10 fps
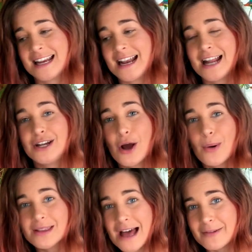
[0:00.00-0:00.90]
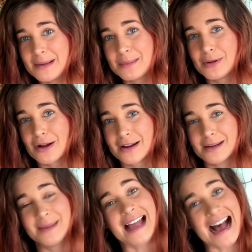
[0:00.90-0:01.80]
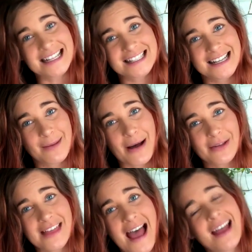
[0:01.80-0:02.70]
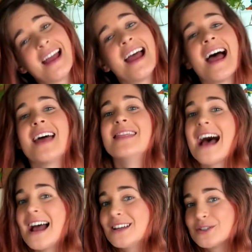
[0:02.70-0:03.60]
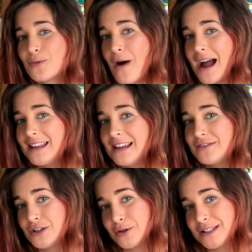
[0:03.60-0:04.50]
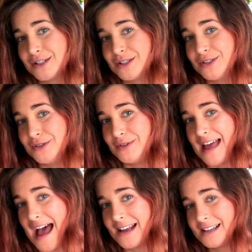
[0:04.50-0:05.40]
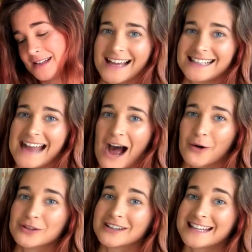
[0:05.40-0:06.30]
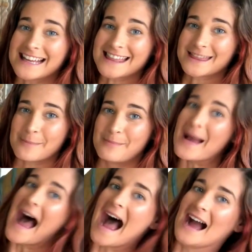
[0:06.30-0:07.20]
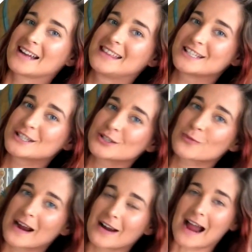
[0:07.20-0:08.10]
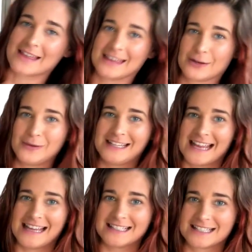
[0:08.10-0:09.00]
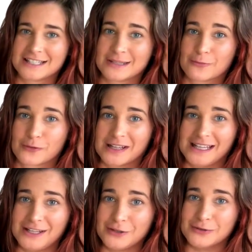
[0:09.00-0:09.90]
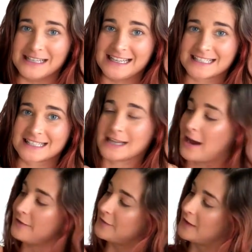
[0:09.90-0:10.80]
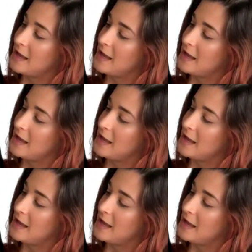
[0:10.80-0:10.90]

and I know a lot of people are going to be asking about that, and that is why they've chosen to do that. Now, looking at the back, this is where I think we get into some really unique stuff.